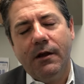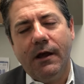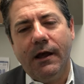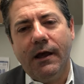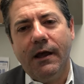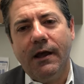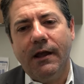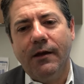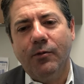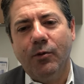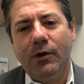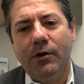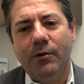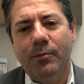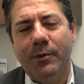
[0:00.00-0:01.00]
and
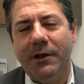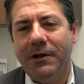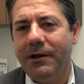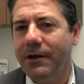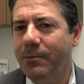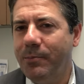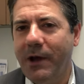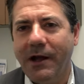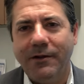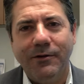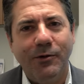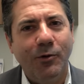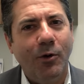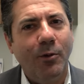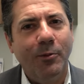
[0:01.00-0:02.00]
we'll be get back
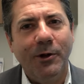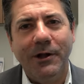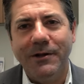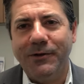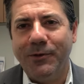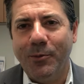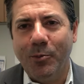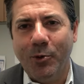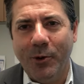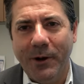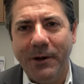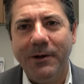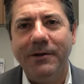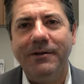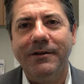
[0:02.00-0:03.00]
to normal at some
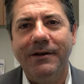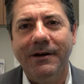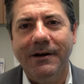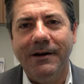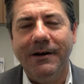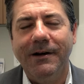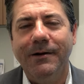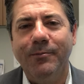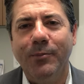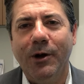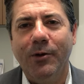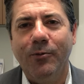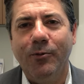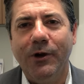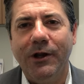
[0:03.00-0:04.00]
point, um,
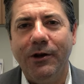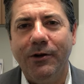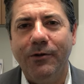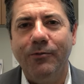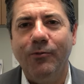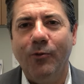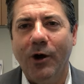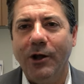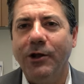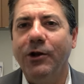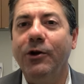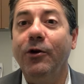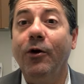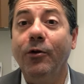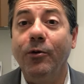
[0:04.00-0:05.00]
but we want you
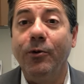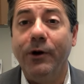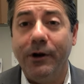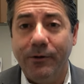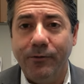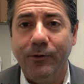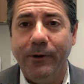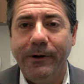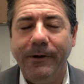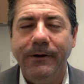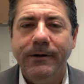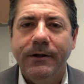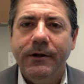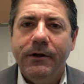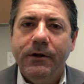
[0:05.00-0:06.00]
to know that we're here for you.
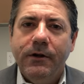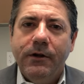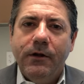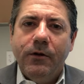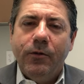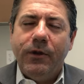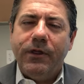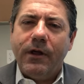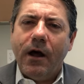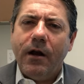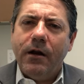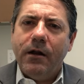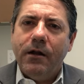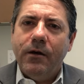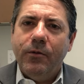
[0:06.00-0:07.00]
We
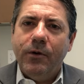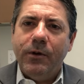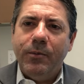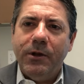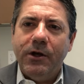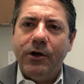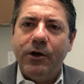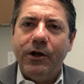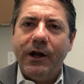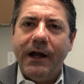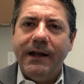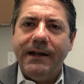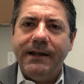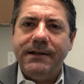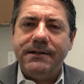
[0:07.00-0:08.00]
thought it would be a good
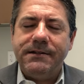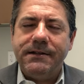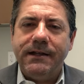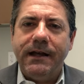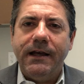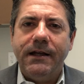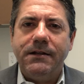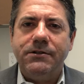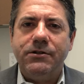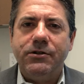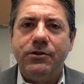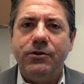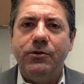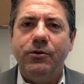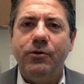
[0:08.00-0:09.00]
idea today
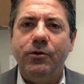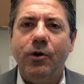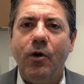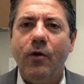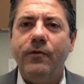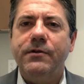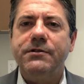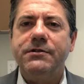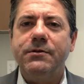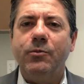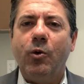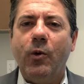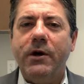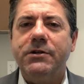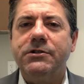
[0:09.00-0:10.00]
to go over
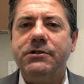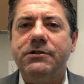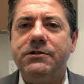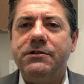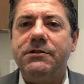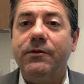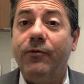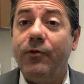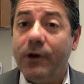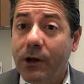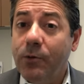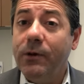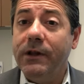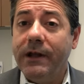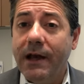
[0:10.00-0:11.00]
some questions, some
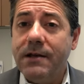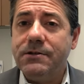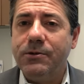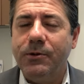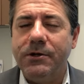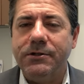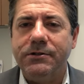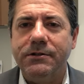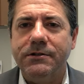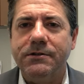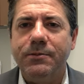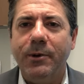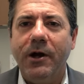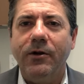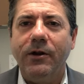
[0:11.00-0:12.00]
frequently asked
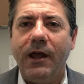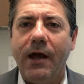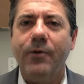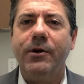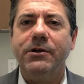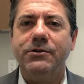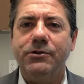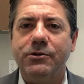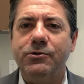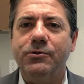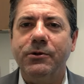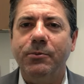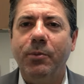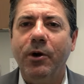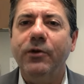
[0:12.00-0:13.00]
questions about cataract
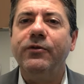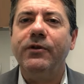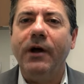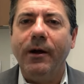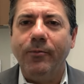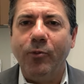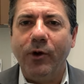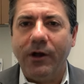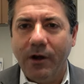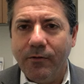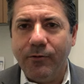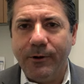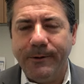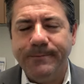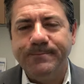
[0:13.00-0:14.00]
surgery post-op
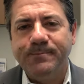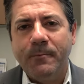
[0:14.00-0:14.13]
recovery.